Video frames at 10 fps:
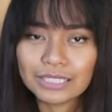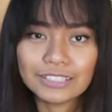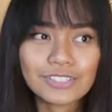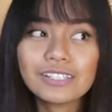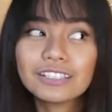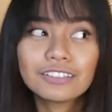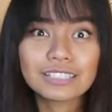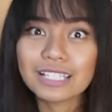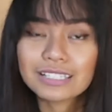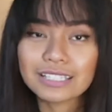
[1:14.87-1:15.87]
It doesn't
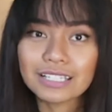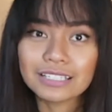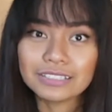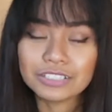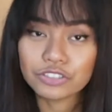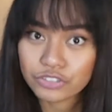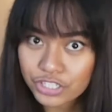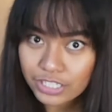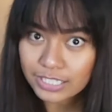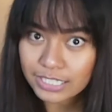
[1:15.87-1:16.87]
exist in the
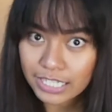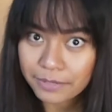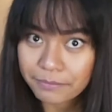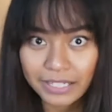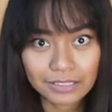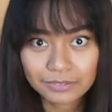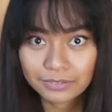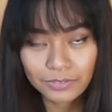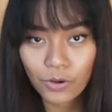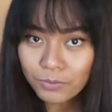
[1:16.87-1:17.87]
tradition in my
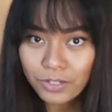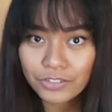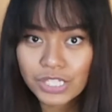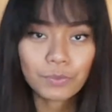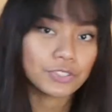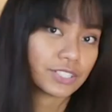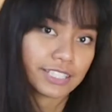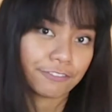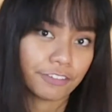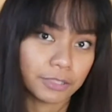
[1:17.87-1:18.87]
home country, which
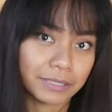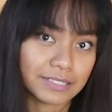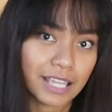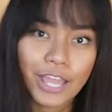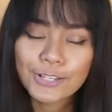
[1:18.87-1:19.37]
is the Philippines,